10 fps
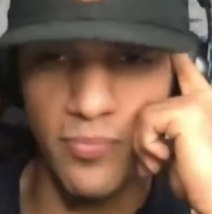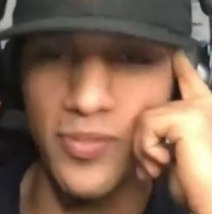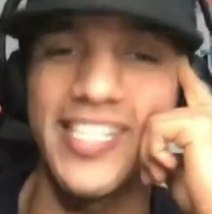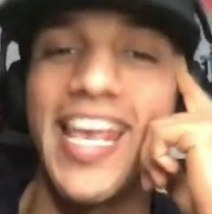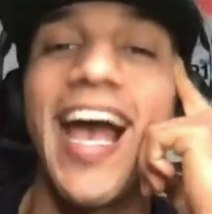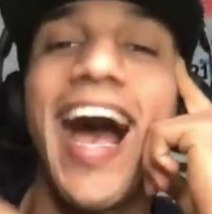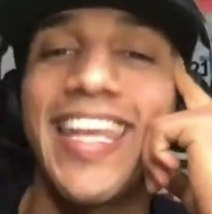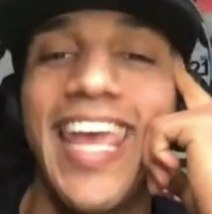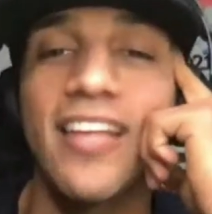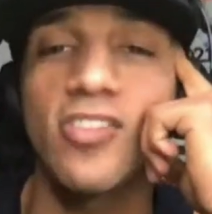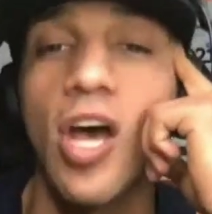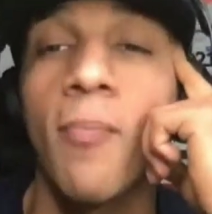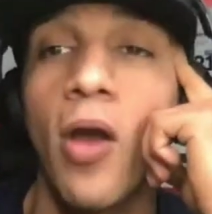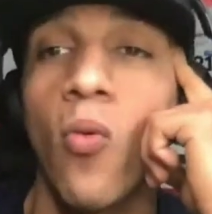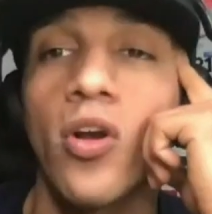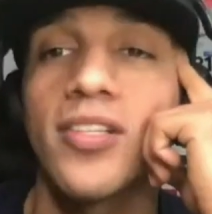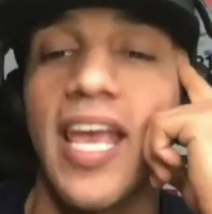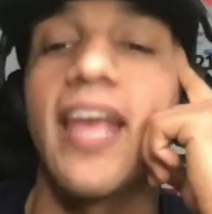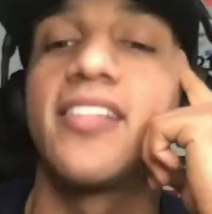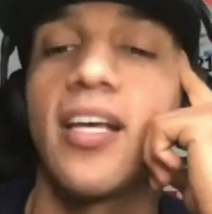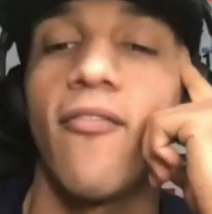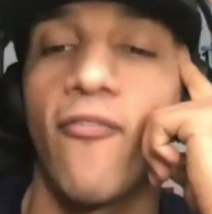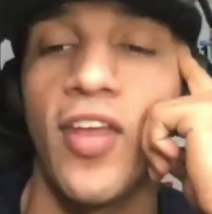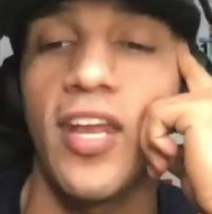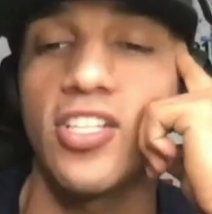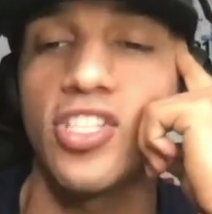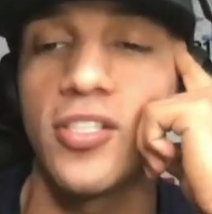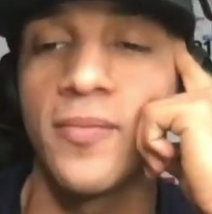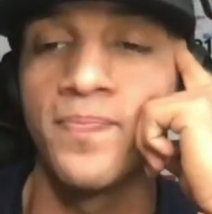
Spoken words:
saying, I can't stop my work day until I'm finished,